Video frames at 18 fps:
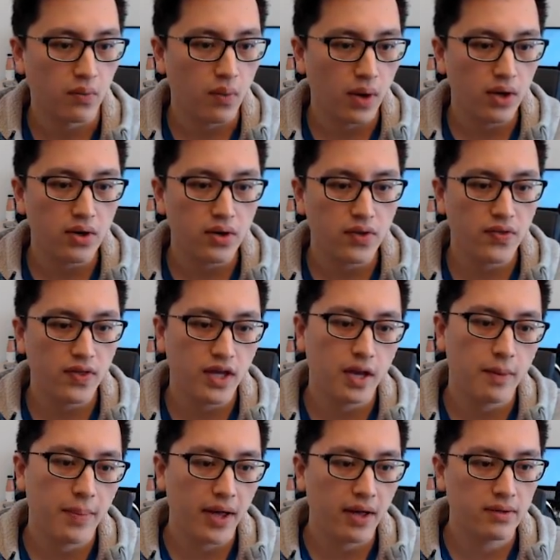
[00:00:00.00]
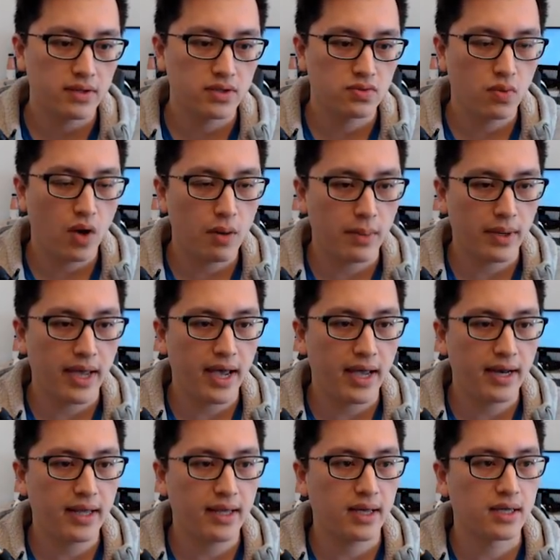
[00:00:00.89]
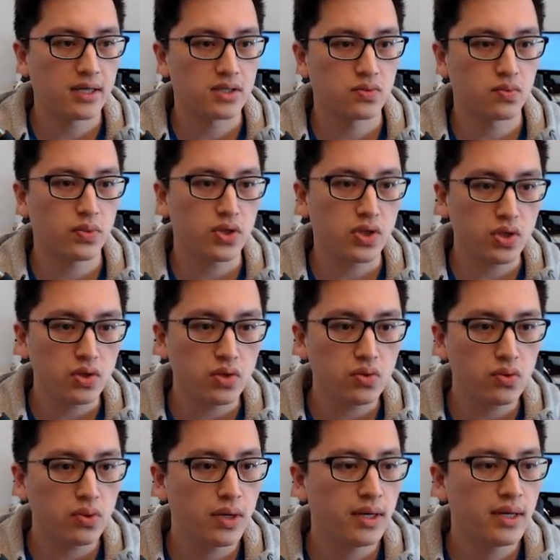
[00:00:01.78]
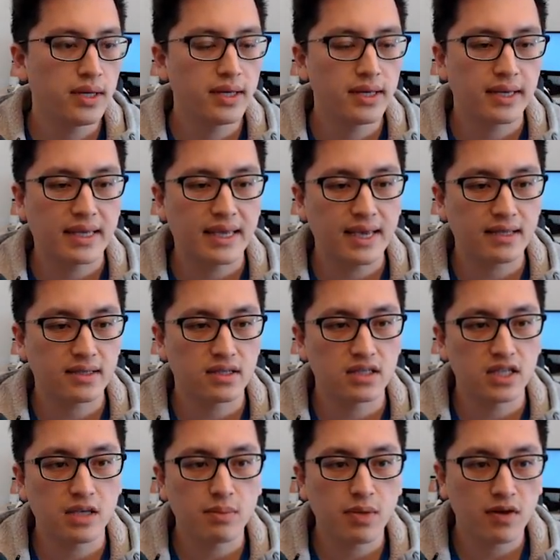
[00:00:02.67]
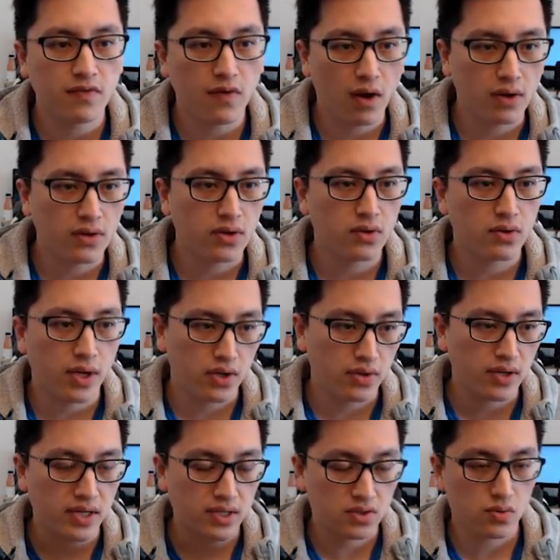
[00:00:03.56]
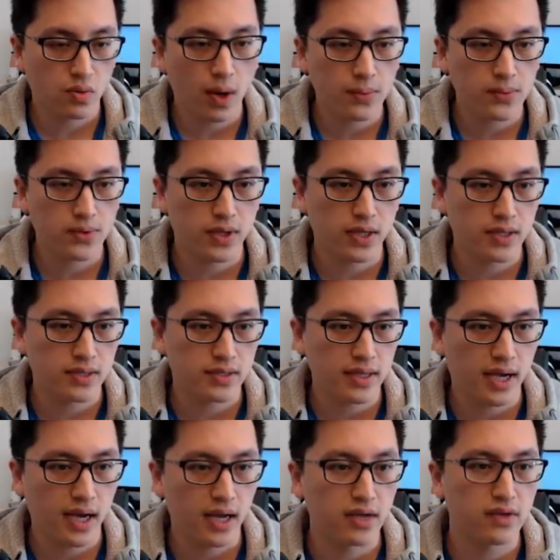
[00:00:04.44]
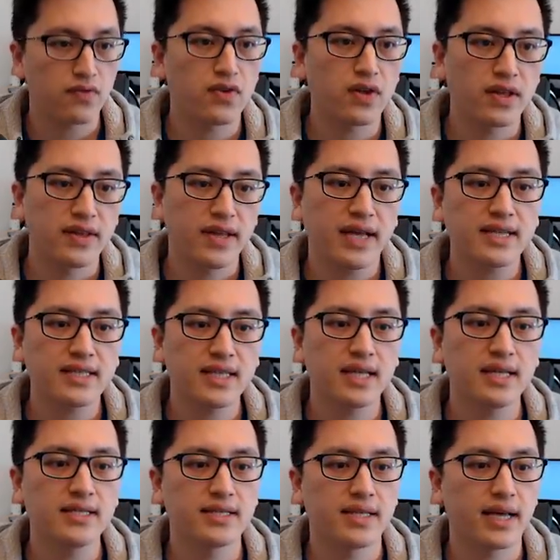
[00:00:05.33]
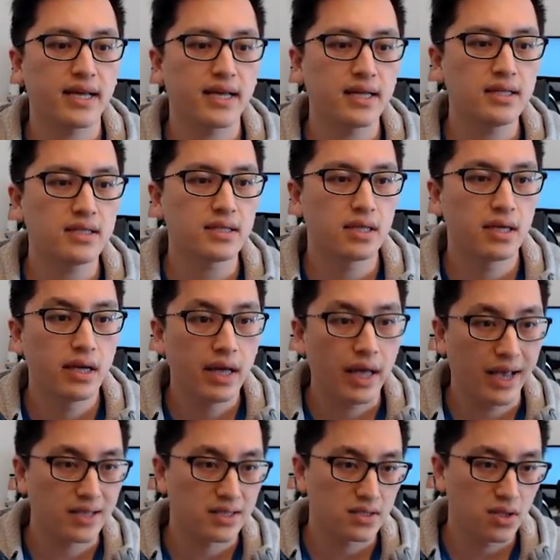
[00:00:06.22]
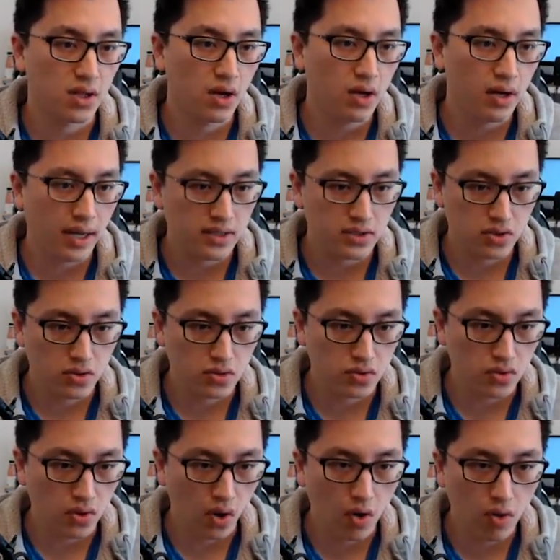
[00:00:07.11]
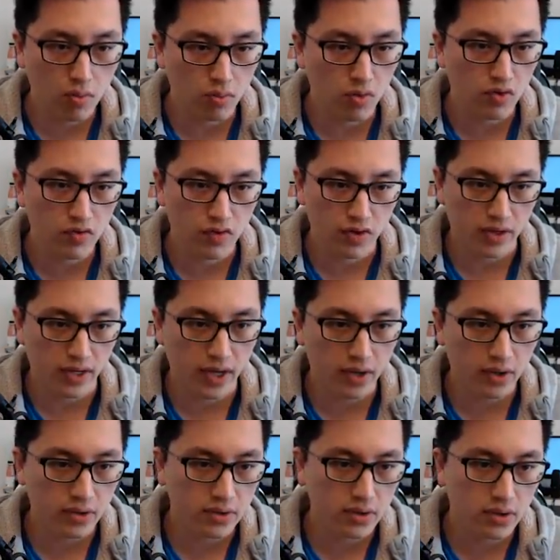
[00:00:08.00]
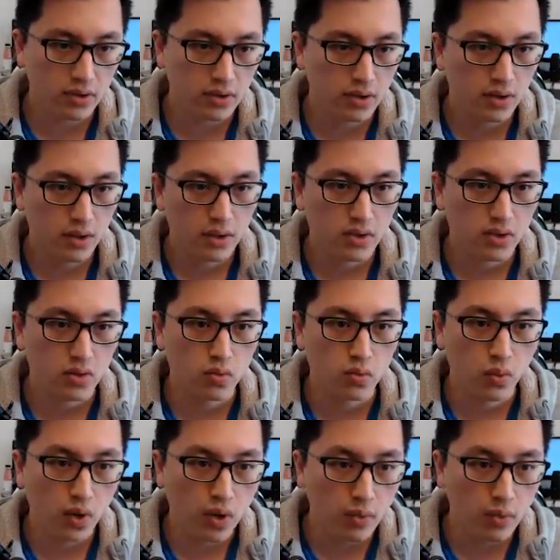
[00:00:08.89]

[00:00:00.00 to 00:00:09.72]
One good thing about the swap mechanic is when you get the debuff on you and you get swapped to the other side, for the next 10 seconds, as long as you don't move your character, you will